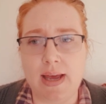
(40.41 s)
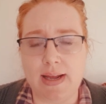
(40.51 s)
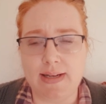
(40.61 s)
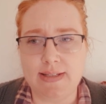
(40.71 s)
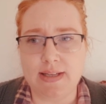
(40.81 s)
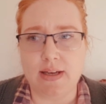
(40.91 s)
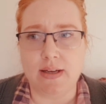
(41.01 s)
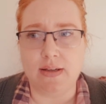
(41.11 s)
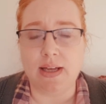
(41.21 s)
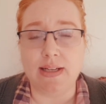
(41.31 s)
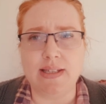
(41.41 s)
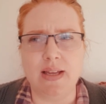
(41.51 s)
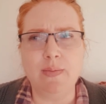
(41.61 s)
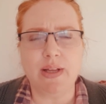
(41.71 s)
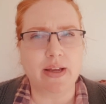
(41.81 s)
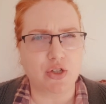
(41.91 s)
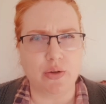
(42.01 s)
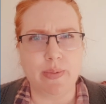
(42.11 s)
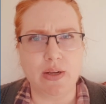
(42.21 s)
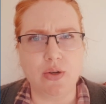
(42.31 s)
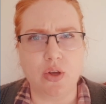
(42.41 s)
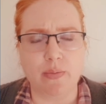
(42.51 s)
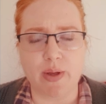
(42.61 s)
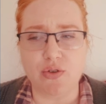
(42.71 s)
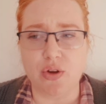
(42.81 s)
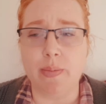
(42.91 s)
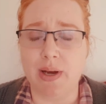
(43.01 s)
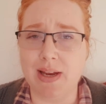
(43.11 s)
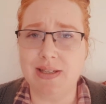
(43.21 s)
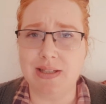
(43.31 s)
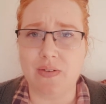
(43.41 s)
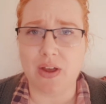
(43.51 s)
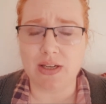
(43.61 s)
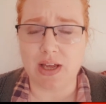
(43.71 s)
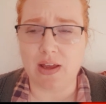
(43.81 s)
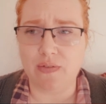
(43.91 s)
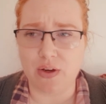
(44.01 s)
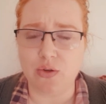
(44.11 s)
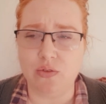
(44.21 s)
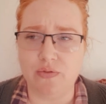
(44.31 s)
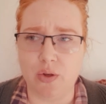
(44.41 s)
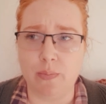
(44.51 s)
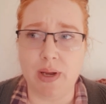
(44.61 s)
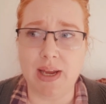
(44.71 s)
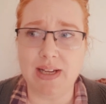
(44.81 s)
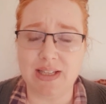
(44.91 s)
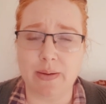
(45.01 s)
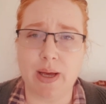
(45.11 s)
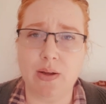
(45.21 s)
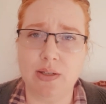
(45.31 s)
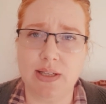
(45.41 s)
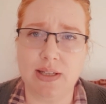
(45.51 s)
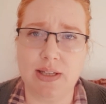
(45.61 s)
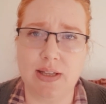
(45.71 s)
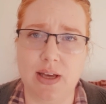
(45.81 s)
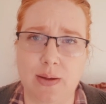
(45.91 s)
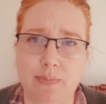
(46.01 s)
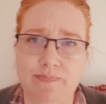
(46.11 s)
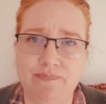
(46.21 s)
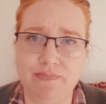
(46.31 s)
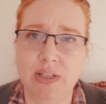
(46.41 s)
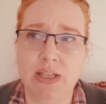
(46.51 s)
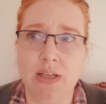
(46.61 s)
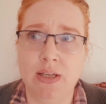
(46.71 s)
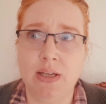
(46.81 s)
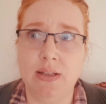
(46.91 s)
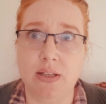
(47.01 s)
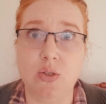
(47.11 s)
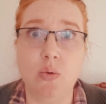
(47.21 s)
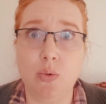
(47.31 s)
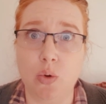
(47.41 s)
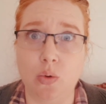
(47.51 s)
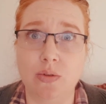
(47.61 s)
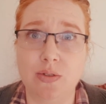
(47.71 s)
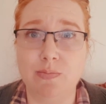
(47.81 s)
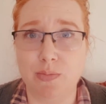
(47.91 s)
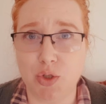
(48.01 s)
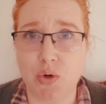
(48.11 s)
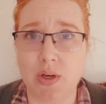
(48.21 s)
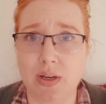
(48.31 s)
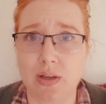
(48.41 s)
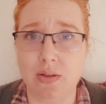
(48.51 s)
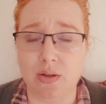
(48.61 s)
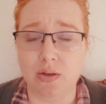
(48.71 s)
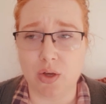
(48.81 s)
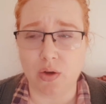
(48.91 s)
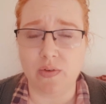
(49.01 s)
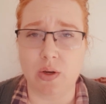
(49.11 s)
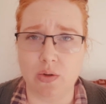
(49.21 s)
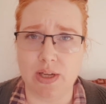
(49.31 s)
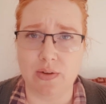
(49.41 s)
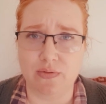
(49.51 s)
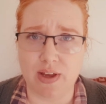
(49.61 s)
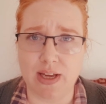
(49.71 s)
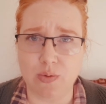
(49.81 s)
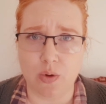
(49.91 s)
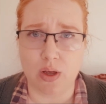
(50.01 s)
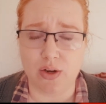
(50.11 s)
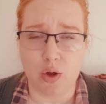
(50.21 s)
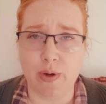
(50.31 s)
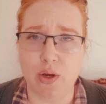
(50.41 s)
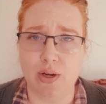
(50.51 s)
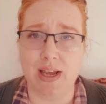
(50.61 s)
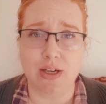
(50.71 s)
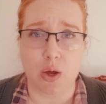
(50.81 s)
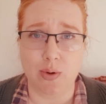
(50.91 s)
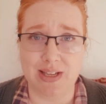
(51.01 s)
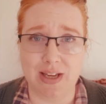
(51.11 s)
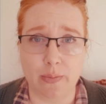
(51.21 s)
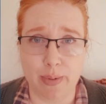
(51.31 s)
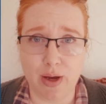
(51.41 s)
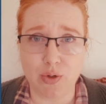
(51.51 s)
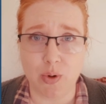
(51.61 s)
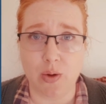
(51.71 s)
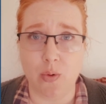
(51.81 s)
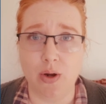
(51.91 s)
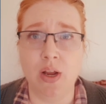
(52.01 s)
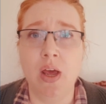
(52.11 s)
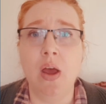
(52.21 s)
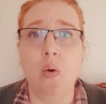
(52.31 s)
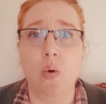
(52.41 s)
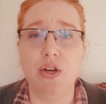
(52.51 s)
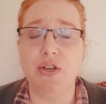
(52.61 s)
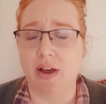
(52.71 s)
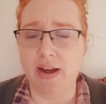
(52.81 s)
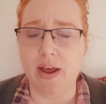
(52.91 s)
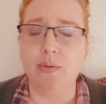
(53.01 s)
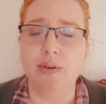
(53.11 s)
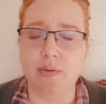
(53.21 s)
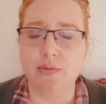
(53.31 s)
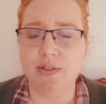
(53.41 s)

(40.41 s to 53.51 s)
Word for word: It seems like it should be a documentary, but it is in fact a fictional film, but it's about the Zoom calls during the COVID lockdown phase where nobody could get to go and say goodbye to anyone, which I know, no,